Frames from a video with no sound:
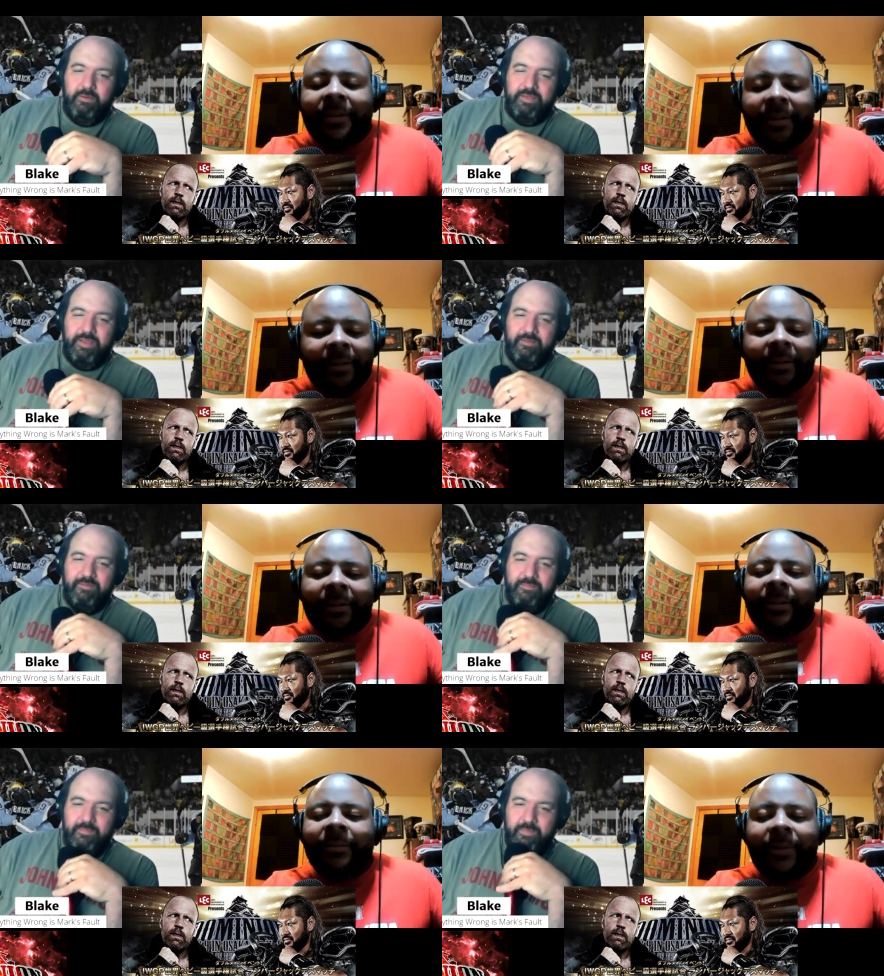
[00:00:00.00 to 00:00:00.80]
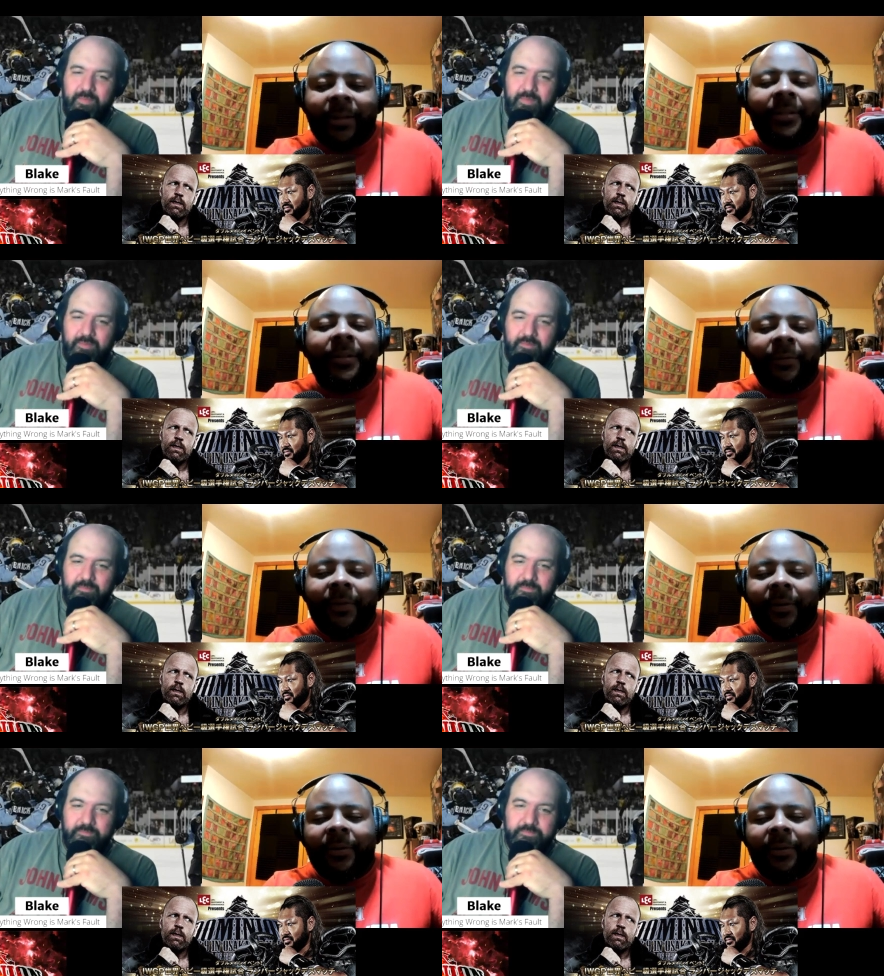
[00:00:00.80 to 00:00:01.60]
Speaker 1: going to look at the production
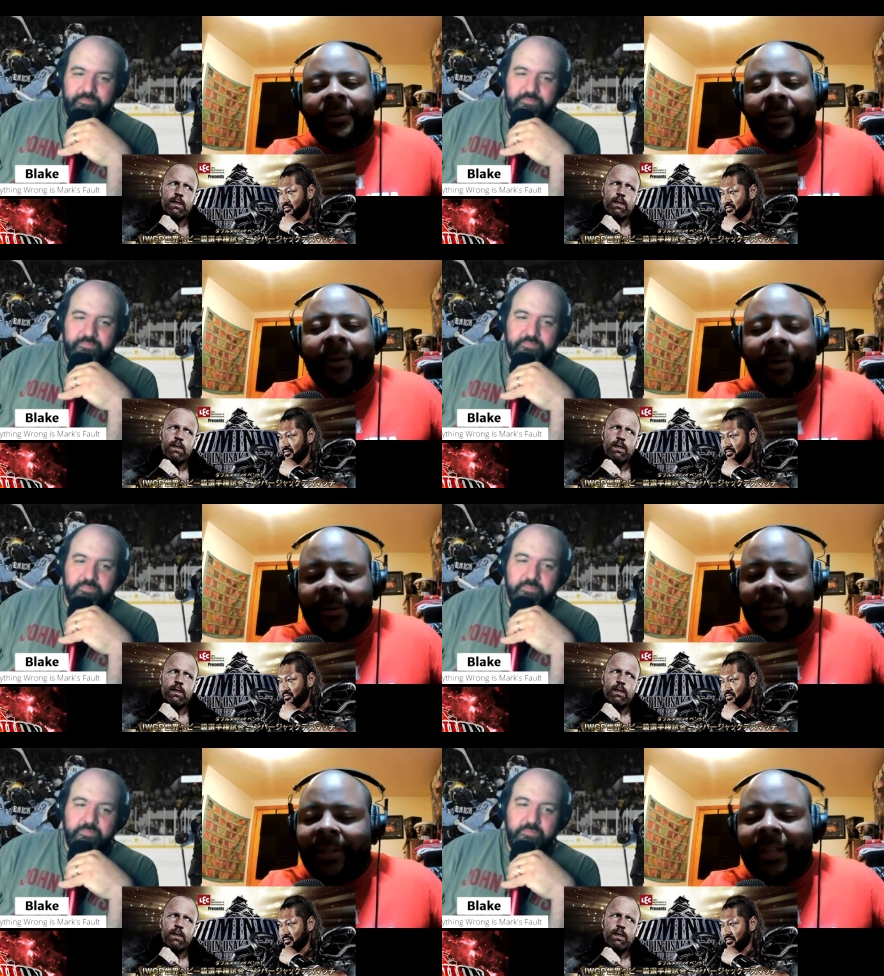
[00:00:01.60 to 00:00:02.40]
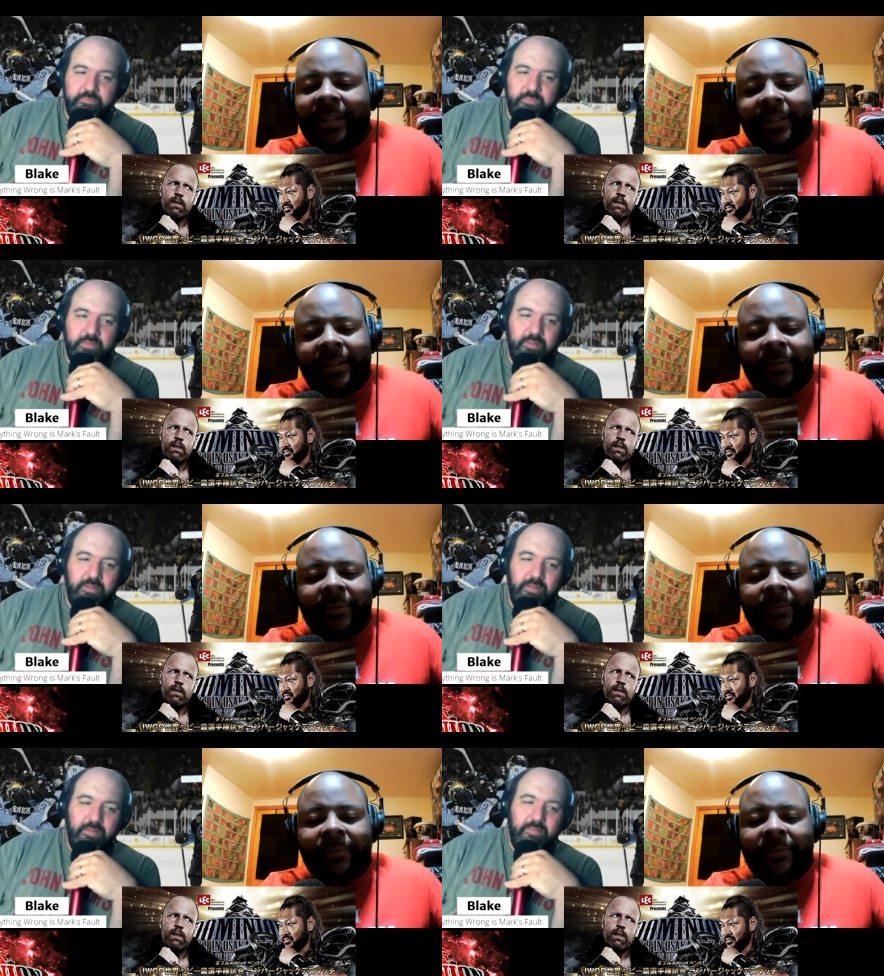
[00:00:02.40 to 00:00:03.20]
photos tomorrow when you set this up for
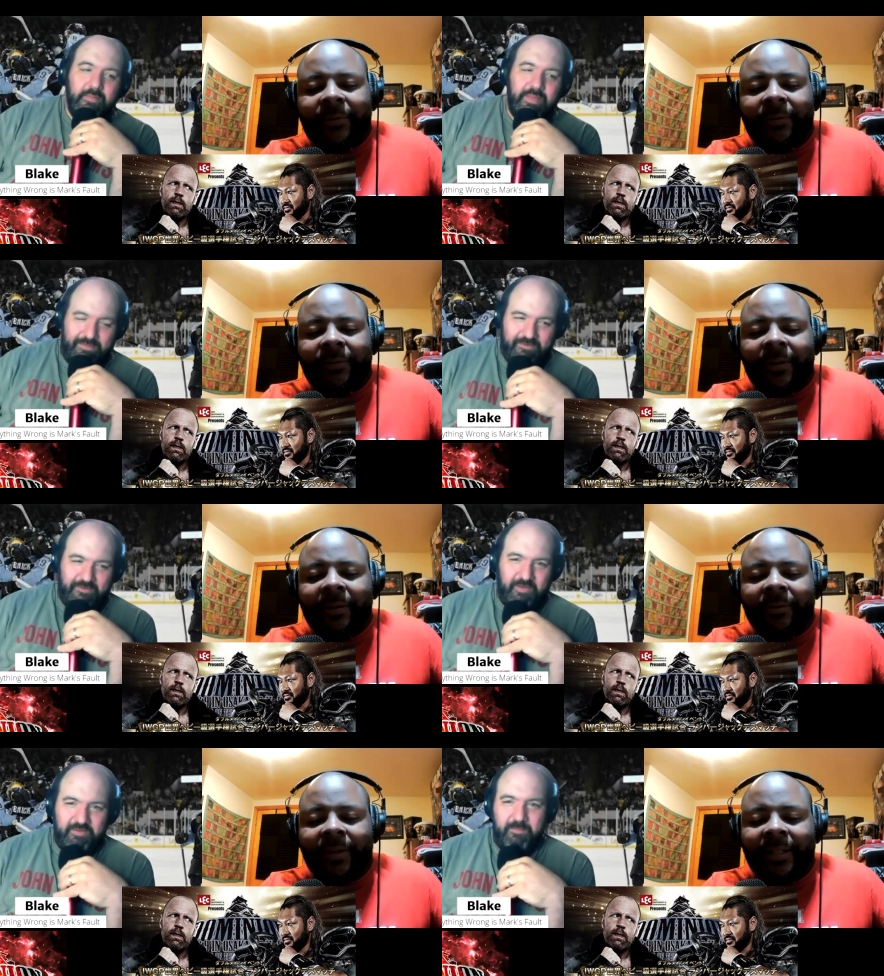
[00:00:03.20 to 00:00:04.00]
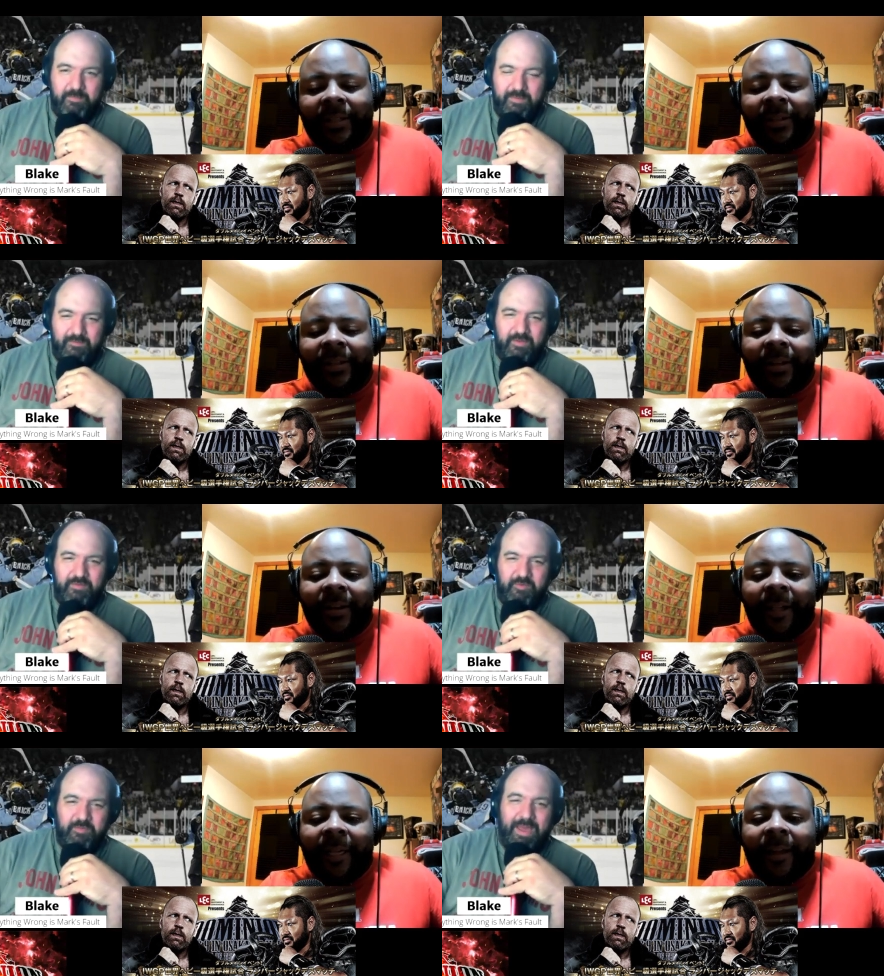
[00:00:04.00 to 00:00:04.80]
for, yes, for the release.
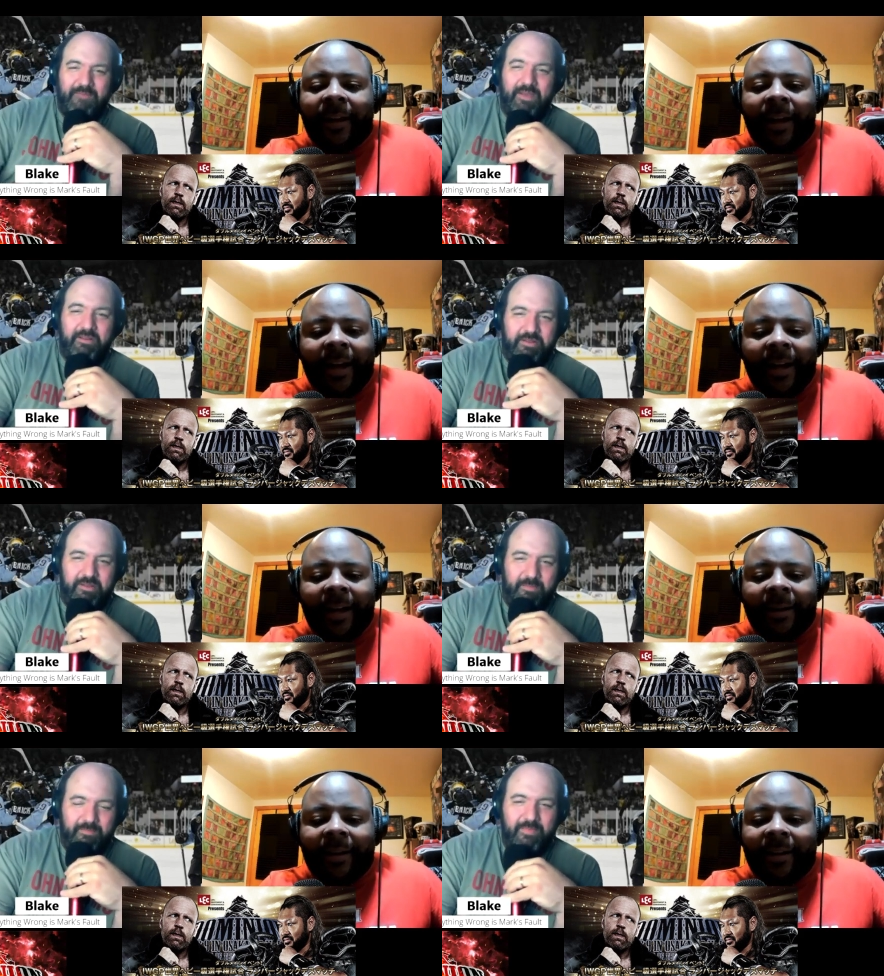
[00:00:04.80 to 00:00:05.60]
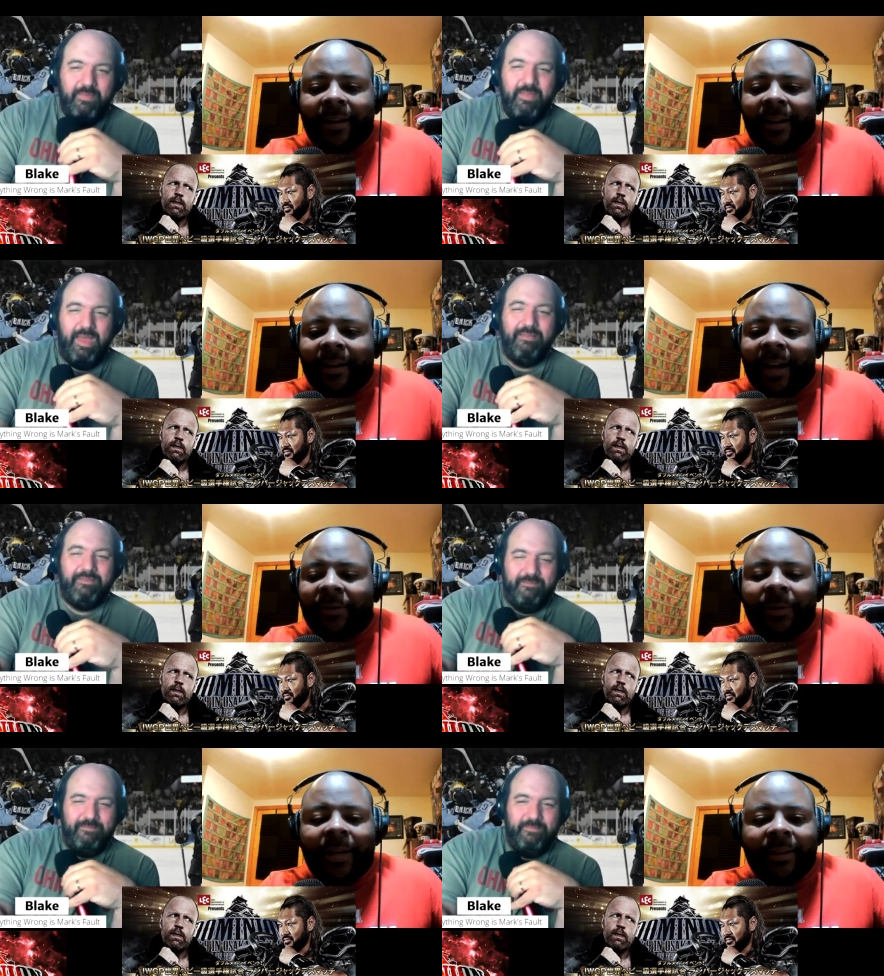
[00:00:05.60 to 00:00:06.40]
Speaker 2: For Spotify. I, I, I
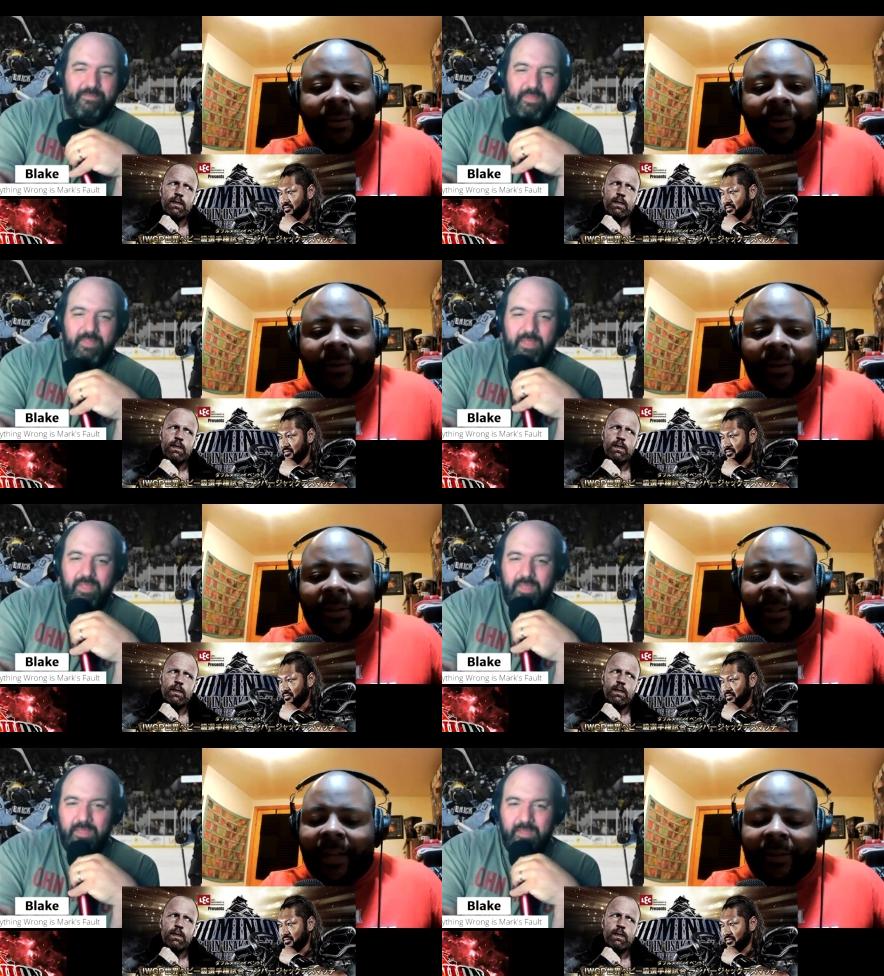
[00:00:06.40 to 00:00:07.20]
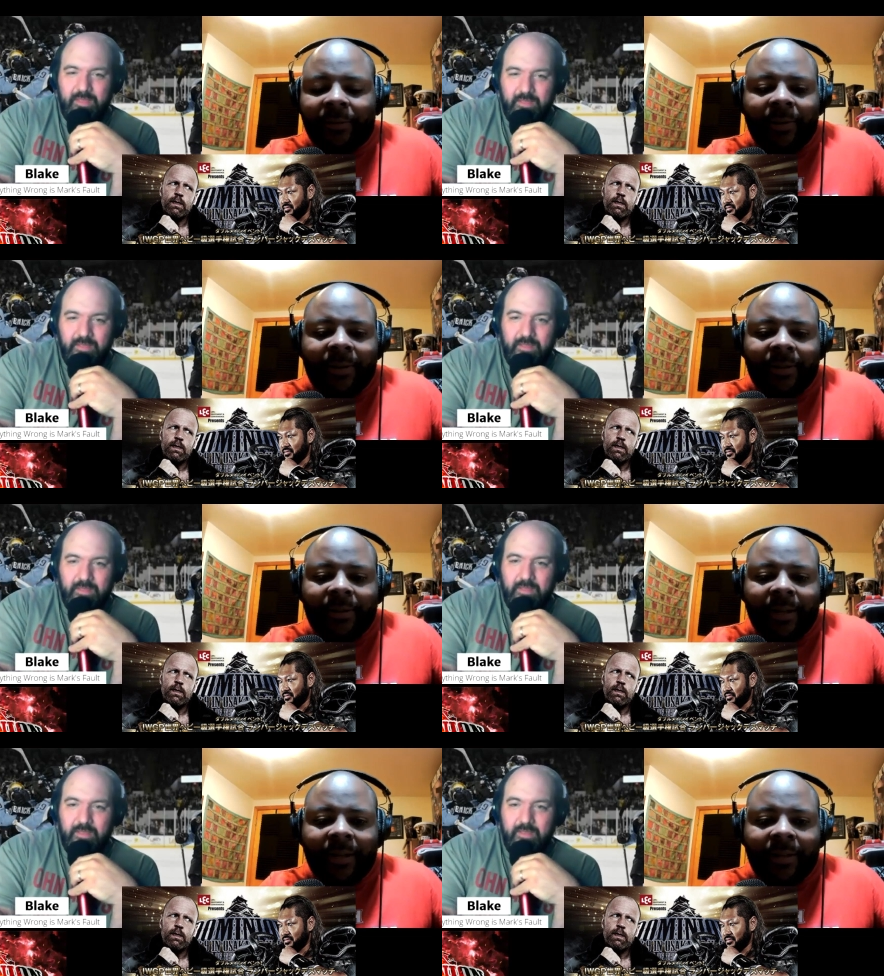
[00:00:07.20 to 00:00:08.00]
threw
Speaker 1: I threw it on I threw it on
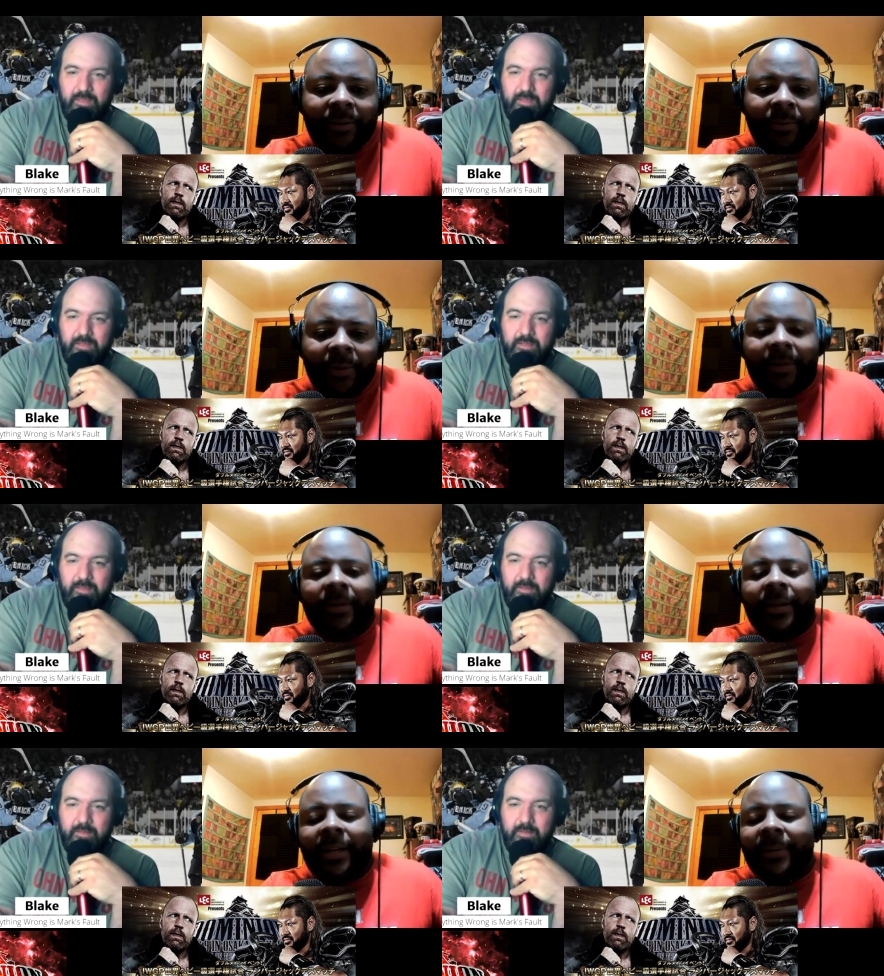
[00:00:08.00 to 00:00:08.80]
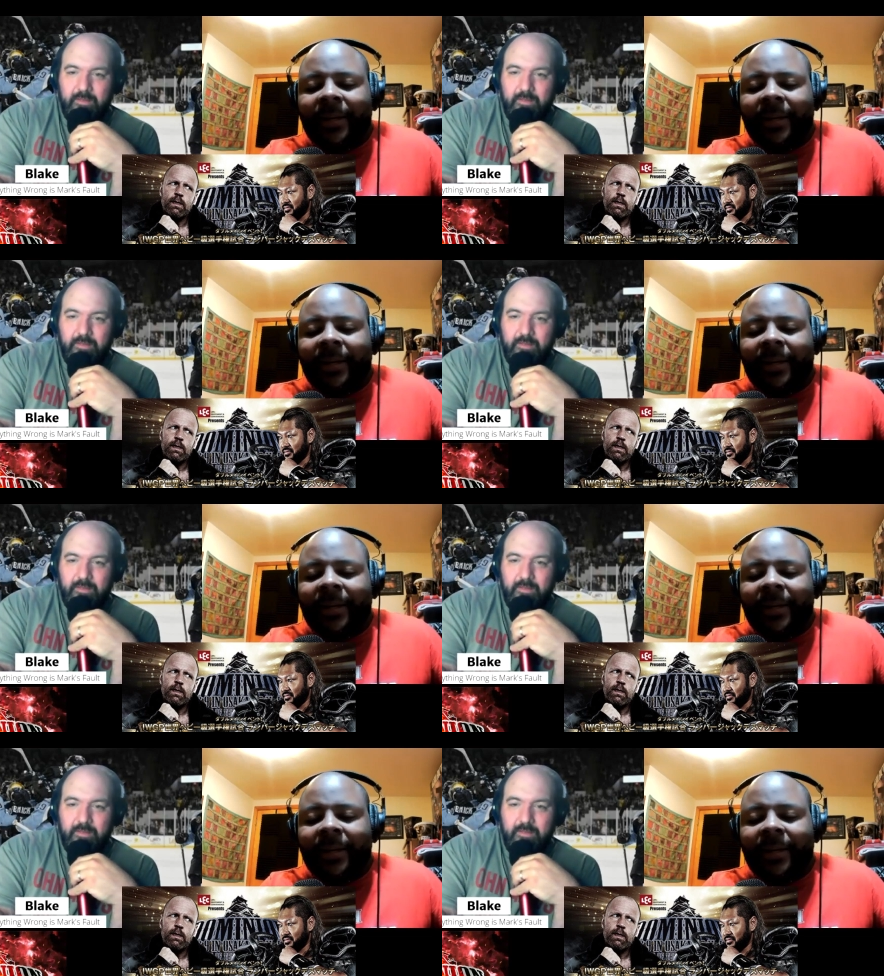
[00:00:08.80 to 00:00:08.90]
uh, Twitter, and I'm